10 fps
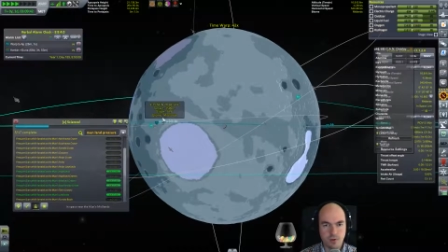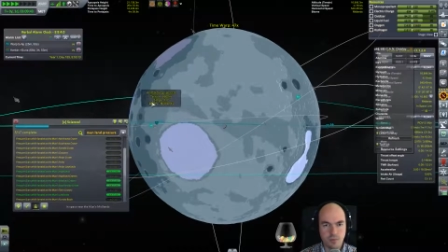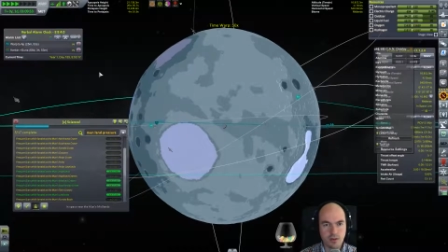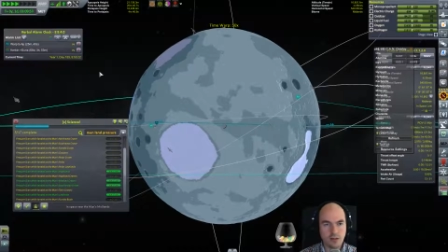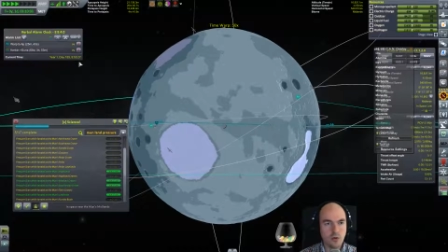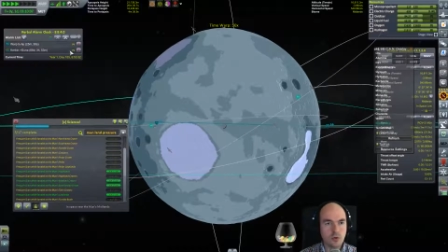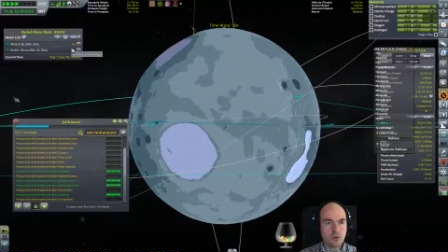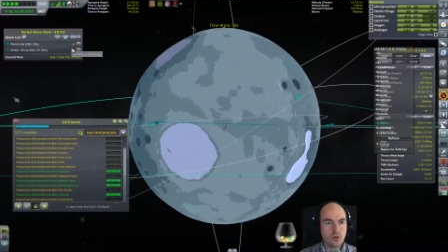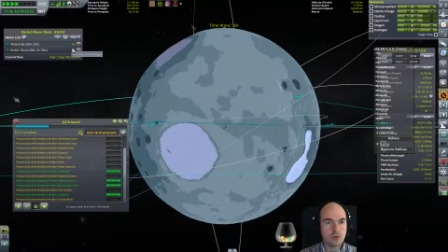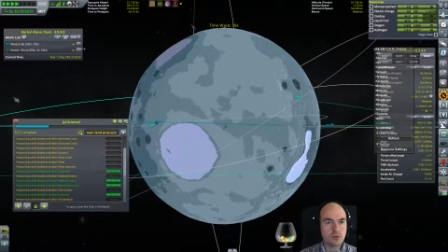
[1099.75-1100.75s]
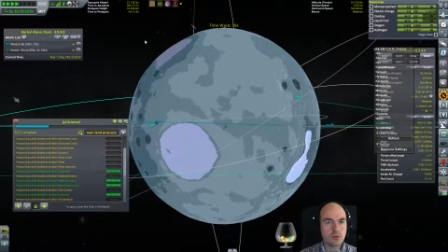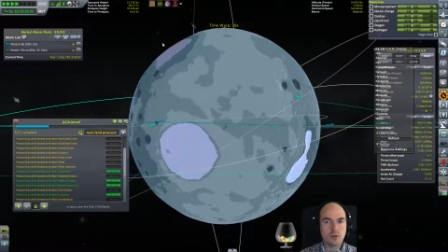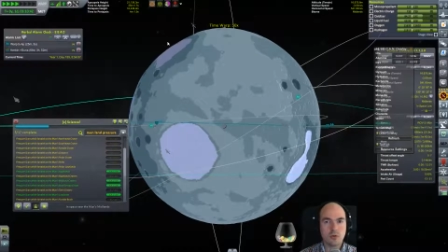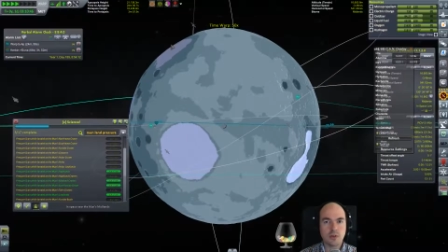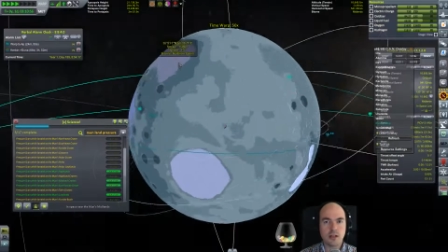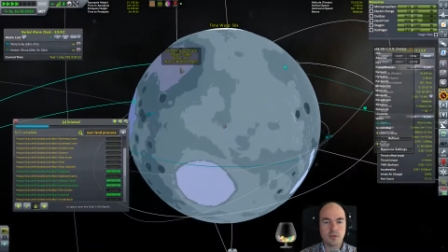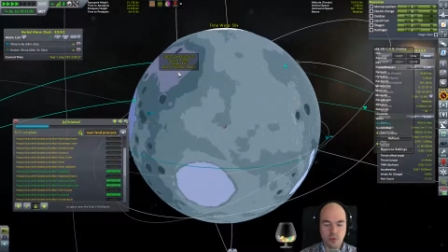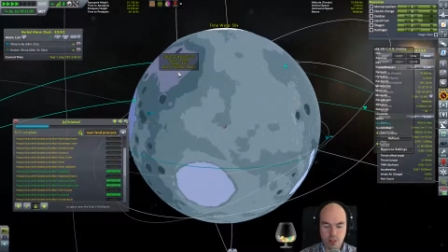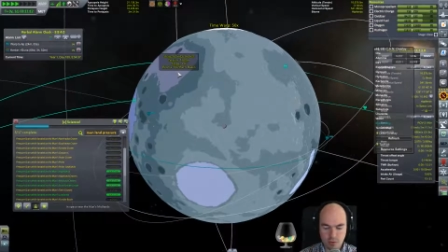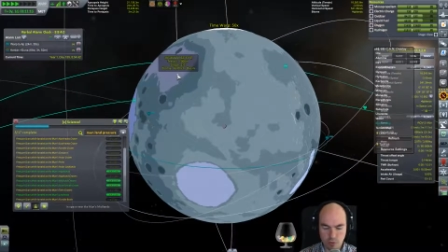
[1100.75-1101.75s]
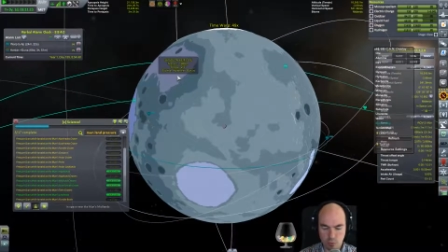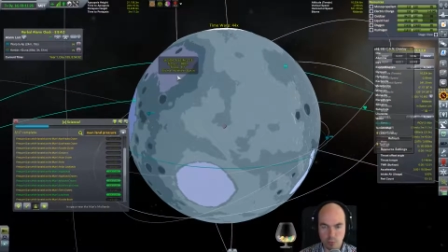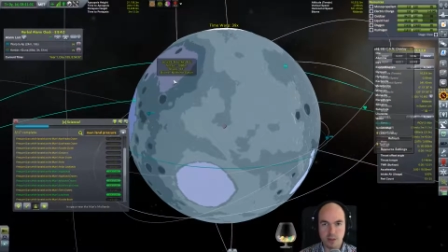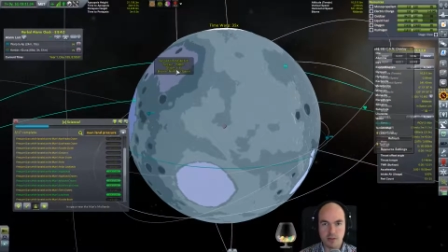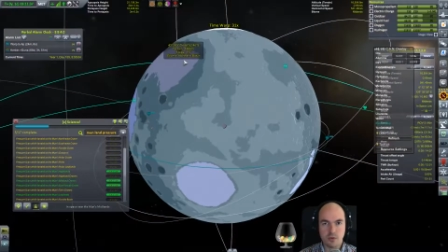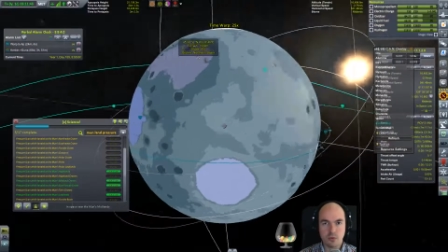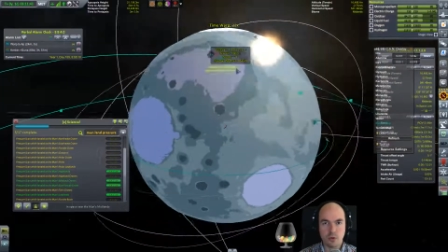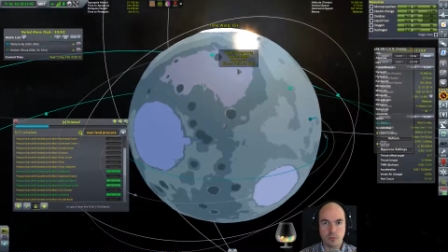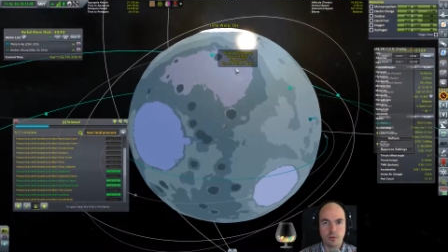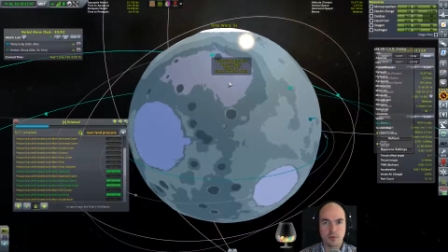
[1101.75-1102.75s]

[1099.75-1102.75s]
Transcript: What? No. Cancel the warp.